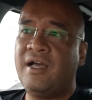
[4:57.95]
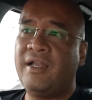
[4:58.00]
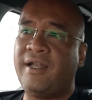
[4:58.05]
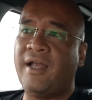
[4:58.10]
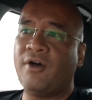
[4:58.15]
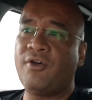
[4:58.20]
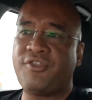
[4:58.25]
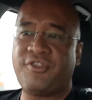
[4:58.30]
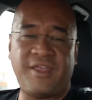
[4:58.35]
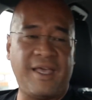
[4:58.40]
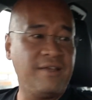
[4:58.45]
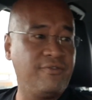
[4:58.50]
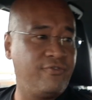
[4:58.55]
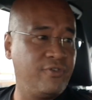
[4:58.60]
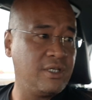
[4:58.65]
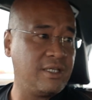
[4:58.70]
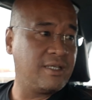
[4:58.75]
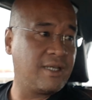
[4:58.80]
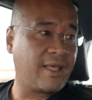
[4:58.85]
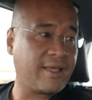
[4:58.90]
Now,
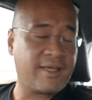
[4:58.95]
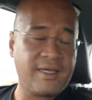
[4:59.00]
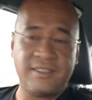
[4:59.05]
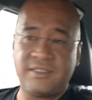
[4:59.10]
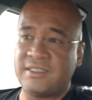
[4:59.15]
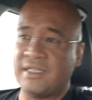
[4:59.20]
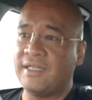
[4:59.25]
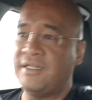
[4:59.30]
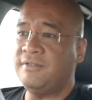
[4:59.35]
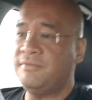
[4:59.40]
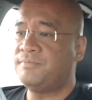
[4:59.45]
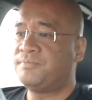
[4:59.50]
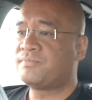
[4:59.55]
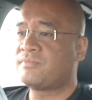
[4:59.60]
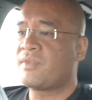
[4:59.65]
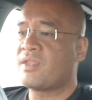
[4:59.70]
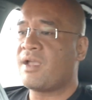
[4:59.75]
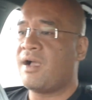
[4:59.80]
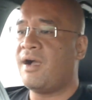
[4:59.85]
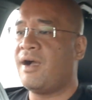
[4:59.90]
thankfully, like I said,
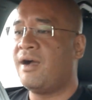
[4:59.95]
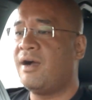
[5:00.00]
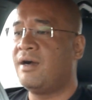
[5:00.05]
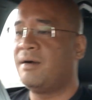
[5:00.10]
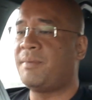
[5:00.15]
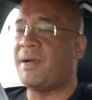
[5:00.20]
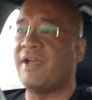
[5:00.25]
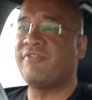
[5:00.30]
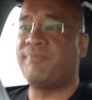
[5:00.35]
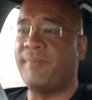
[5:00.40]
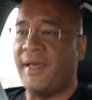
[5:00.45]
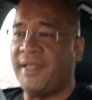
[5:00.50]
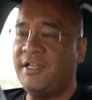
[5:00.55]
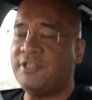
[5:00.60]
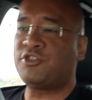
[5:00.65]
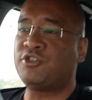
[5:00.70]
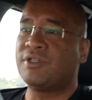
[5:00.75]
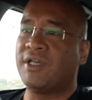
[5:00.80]
I've managed